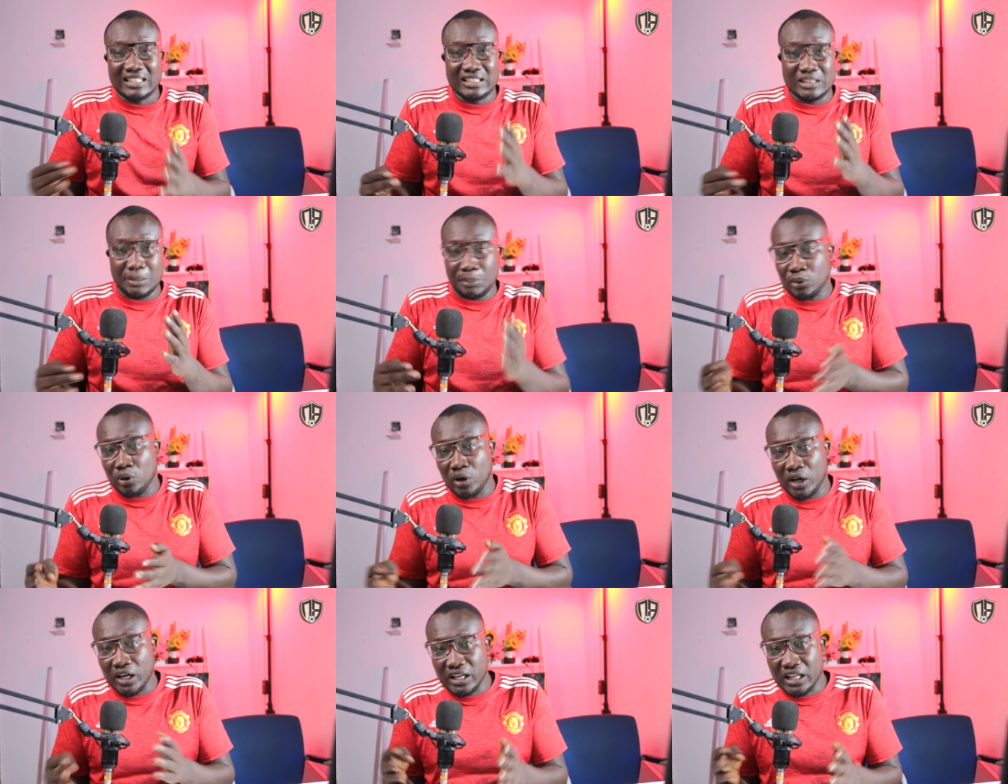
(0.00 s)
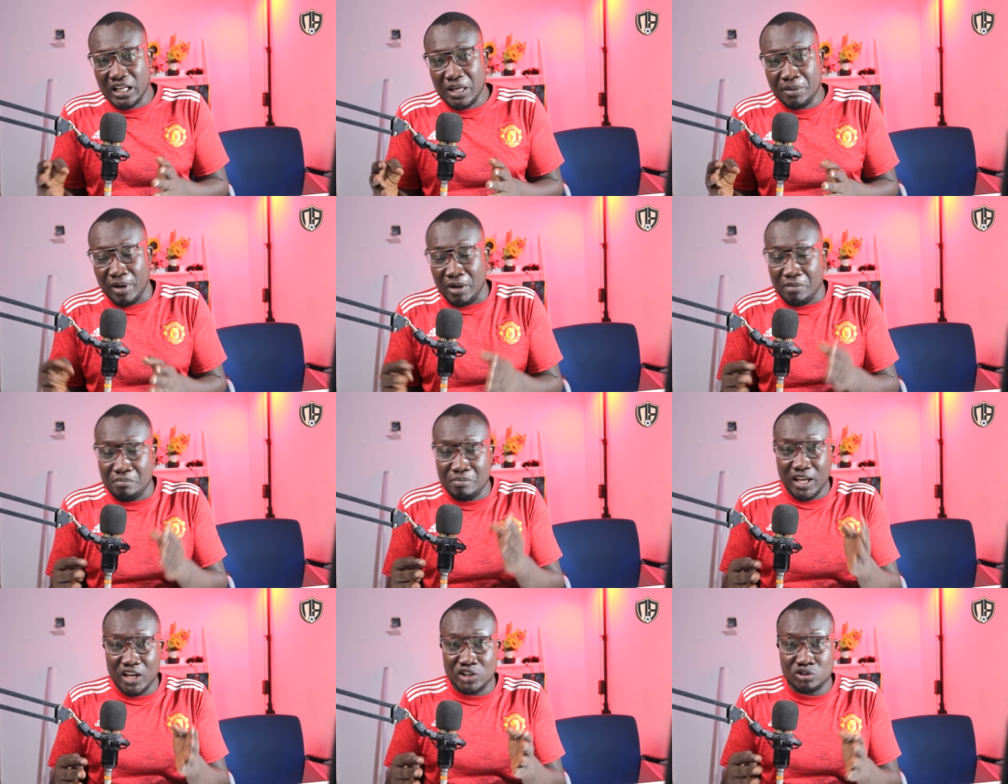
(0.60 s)
deploying him
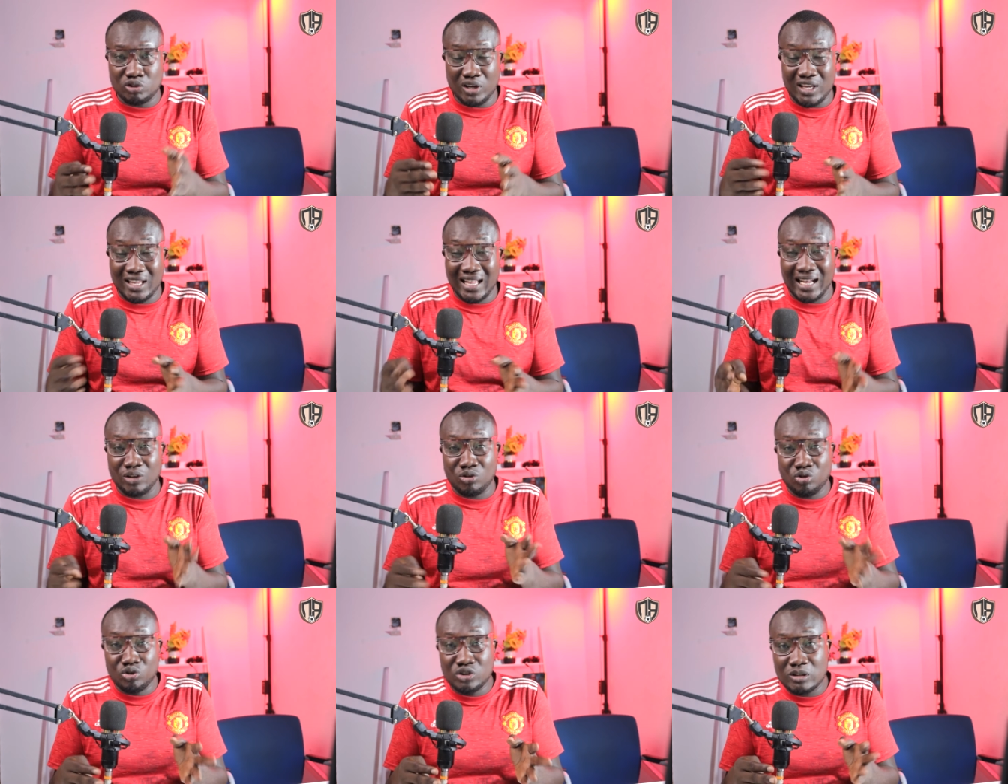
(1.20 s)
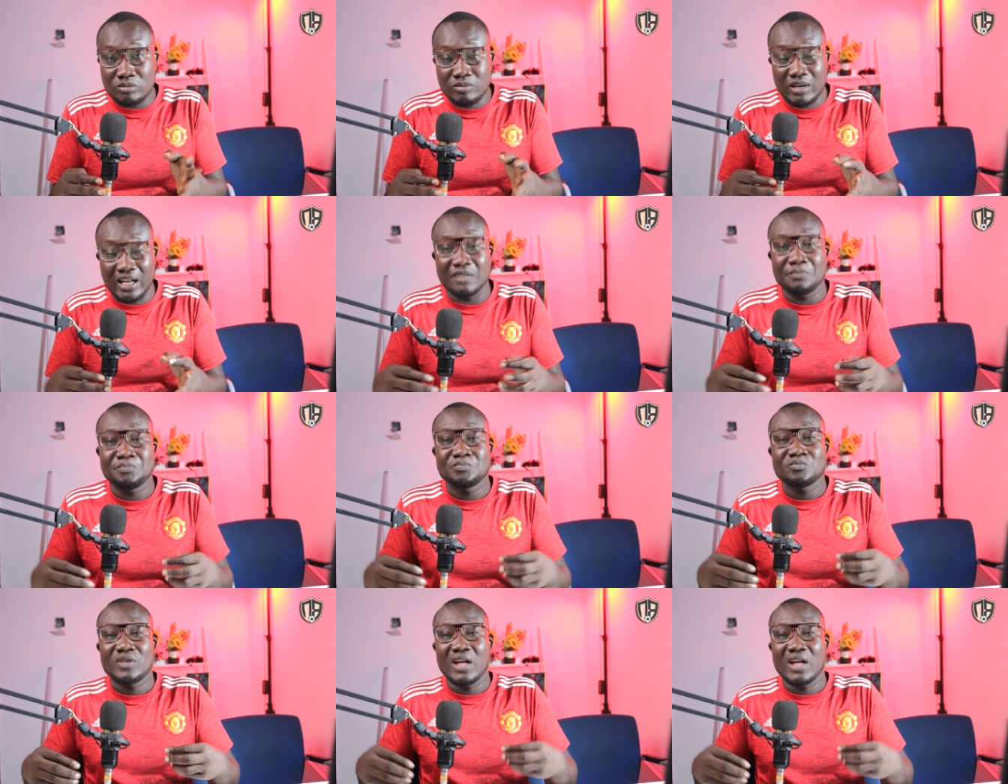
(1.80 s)
and making sure he can use him and